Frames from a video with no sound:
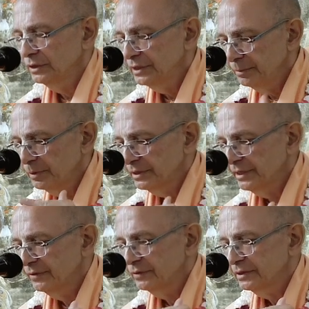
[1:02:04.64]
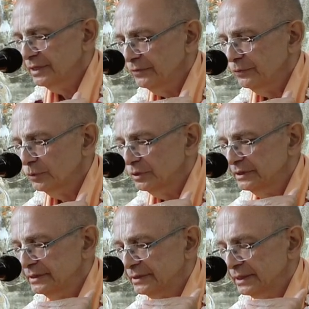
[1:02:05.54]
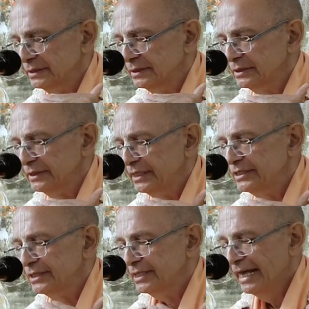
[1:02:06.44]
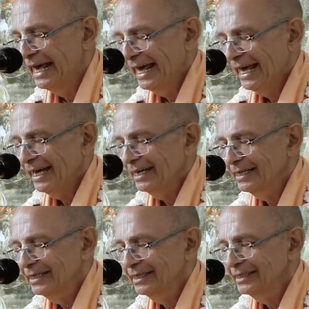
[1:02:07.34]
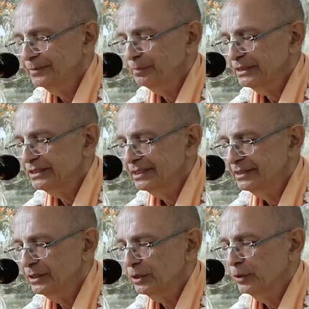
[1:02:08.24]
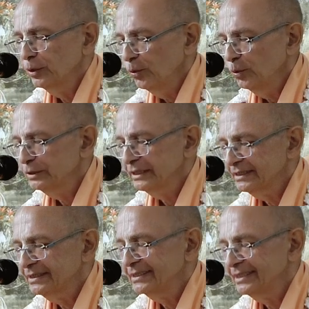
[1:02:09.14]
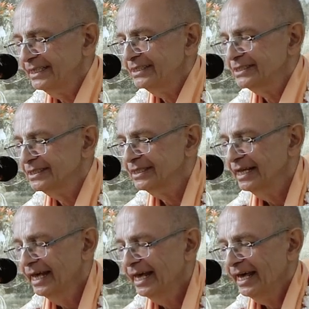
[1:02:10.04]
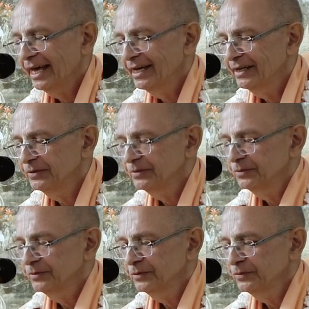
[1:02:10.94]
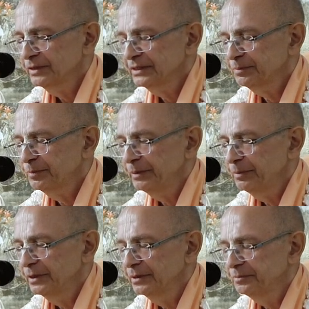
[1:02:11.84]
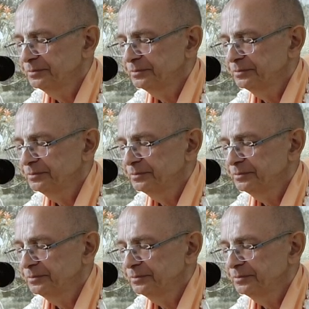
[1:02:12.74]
a deeper level. Therefore, this association, uh, especially the close association, Uh, with people